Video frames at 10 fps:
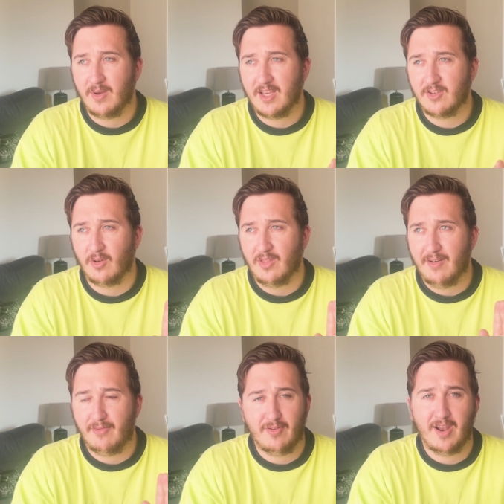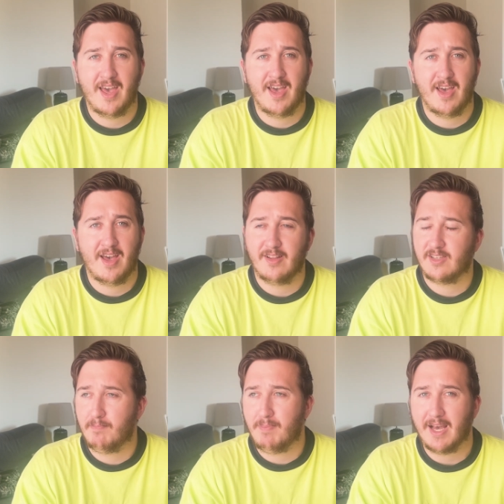he's got that flair
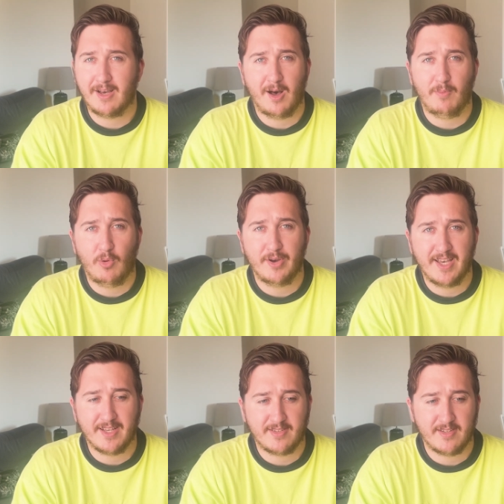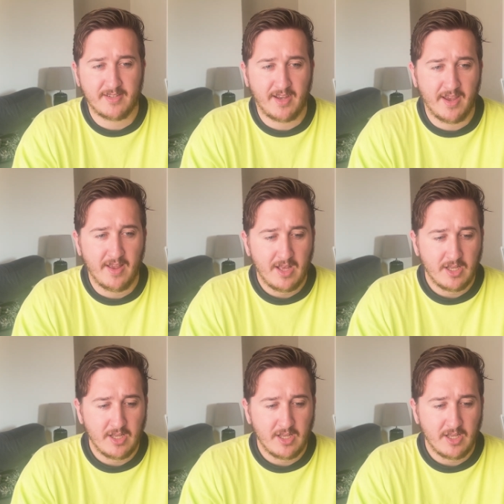to back up what he has to say.